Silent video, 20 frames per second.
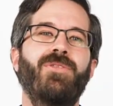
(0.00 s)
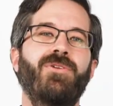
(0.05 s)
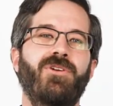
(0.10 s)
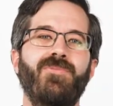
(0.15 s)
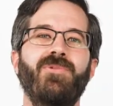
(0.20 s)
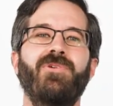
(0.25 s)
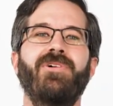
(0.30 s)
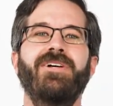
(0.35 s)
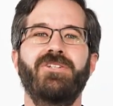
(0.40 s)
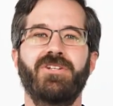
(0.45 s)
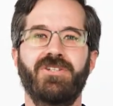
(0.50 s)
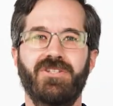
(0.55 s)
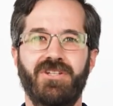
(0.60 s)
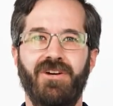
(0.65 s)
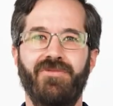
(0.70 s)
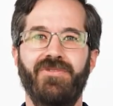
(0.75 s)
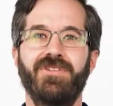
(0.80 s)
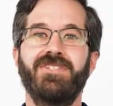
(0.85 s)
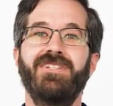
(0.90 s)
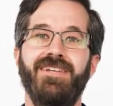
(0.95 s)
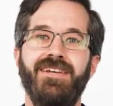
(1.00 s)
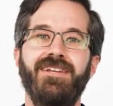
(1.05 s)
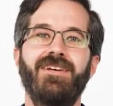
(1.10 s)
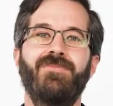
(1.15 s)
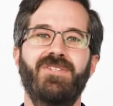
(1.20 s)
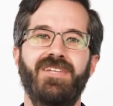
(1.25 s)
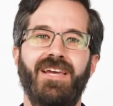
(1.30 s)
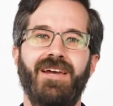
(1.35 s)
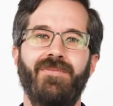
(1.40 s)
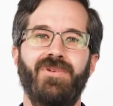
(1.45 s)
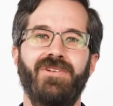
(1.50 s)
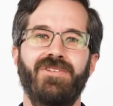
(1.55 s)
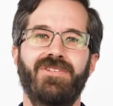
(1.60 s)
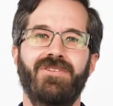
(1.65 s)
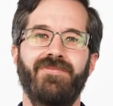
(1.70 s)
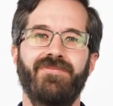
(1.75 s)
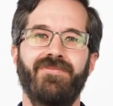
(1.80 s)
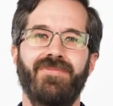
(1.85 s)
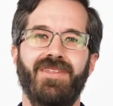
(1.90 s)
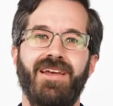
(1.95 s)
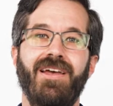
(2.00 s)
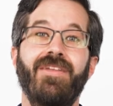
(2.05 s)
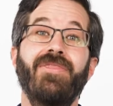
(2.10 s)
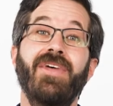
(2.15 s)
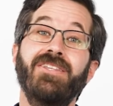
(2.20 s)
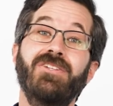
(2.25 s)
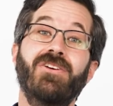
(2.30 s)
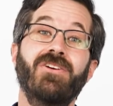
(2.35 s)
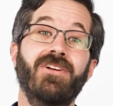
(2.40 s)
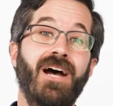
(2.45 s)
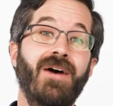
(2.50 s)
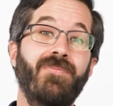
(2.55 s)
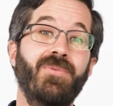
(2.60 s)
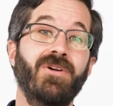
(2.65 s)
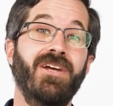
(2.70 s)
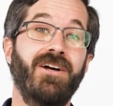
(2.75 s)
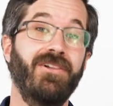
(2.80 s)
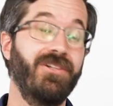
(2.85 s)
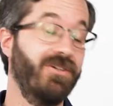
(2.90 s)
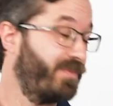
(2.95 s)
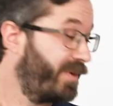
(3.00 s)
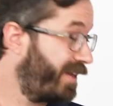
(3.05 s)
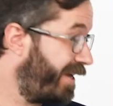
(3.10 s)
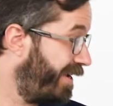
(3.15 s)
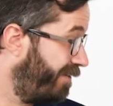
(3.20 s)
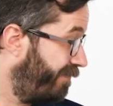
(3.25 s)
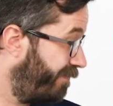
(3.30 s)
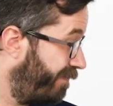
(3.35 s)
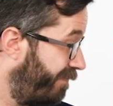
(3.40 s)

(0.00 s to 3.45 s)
thermoelectric surface to heat up samples. That's our copper-colored plate,